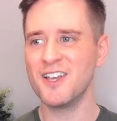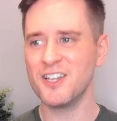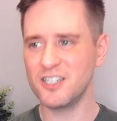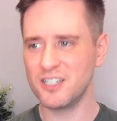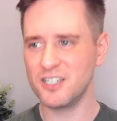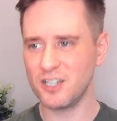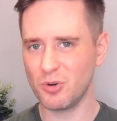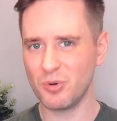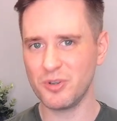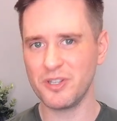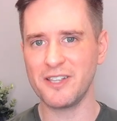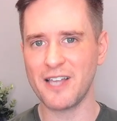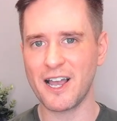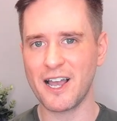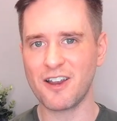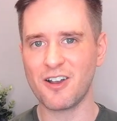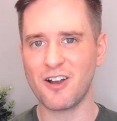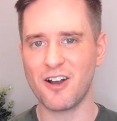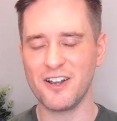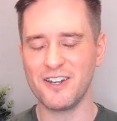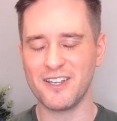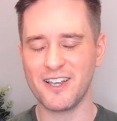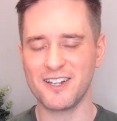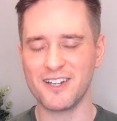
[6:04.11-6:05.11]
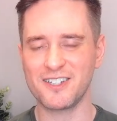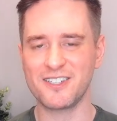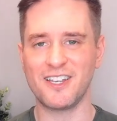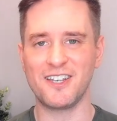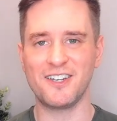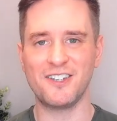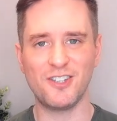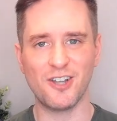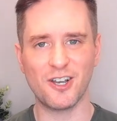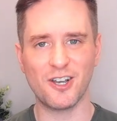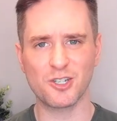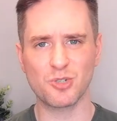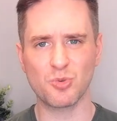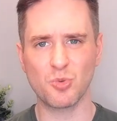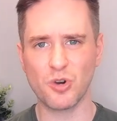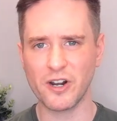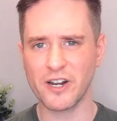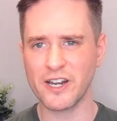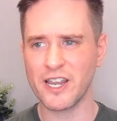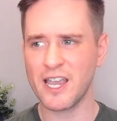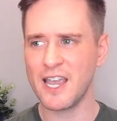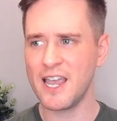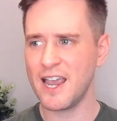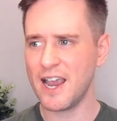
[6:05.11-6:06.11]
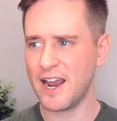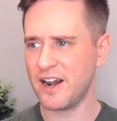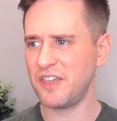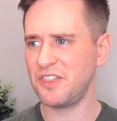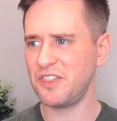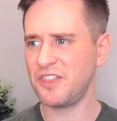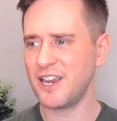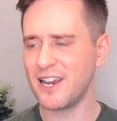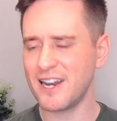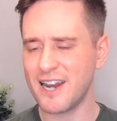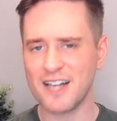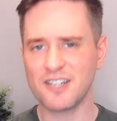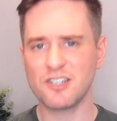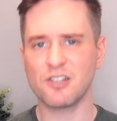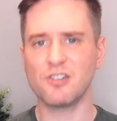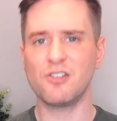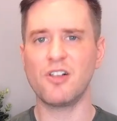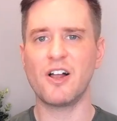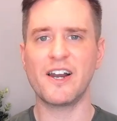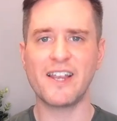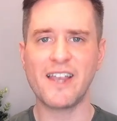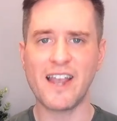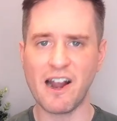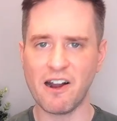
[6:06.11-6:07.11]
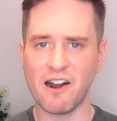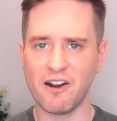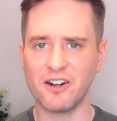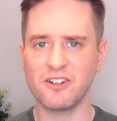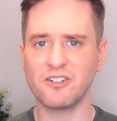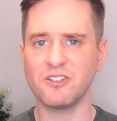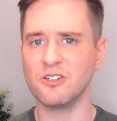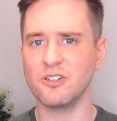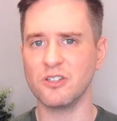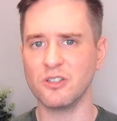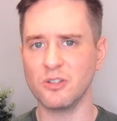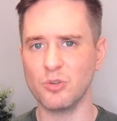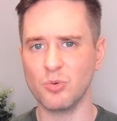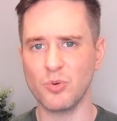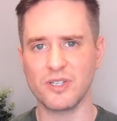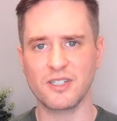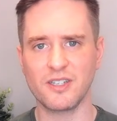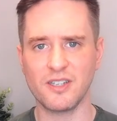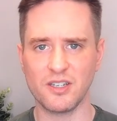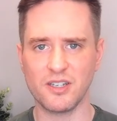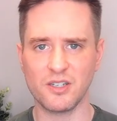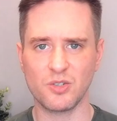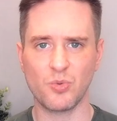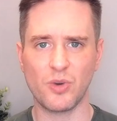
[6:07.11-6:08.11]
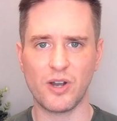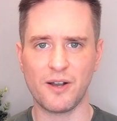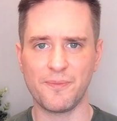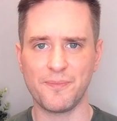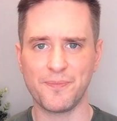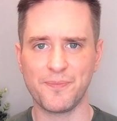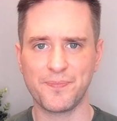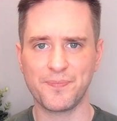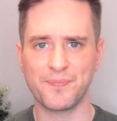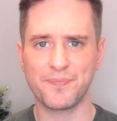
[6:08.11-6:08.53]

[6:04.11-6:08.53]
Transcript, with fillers: So within that context, it does work, and I think it adds a lot of character to the whiskey as well.